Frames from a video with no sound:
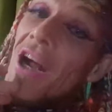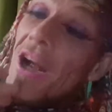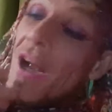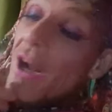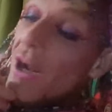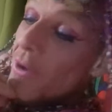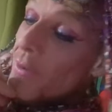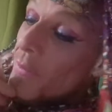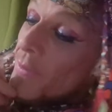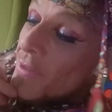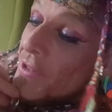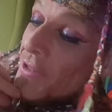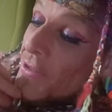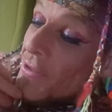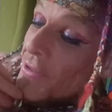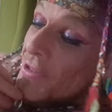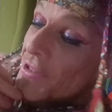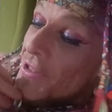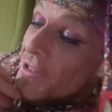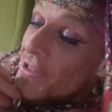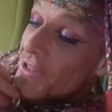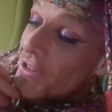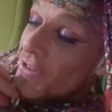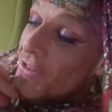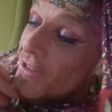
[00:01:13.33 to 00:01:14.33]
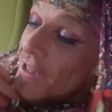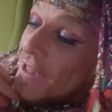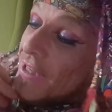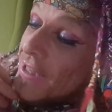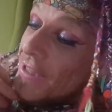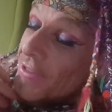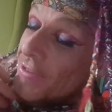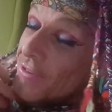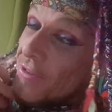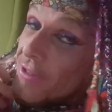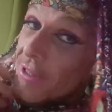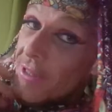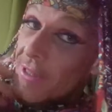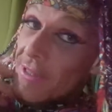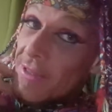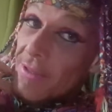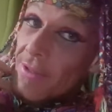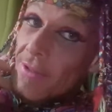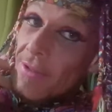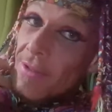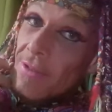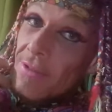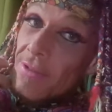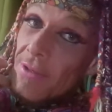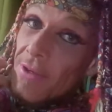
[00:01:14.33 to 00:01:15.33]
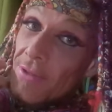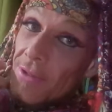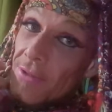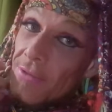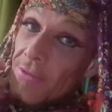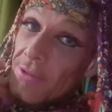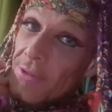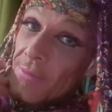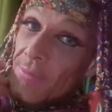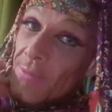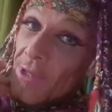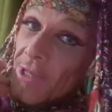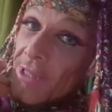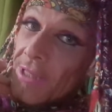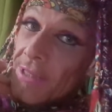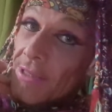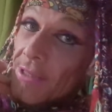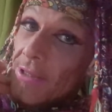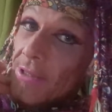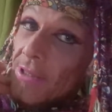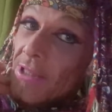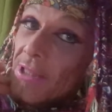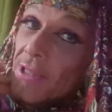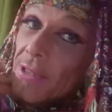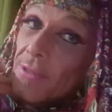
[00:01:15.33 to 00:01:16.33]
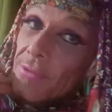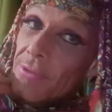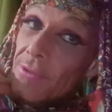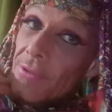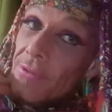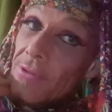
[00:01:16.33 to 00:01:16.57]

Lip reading: Oh my god, I just literally crossed my legs like girls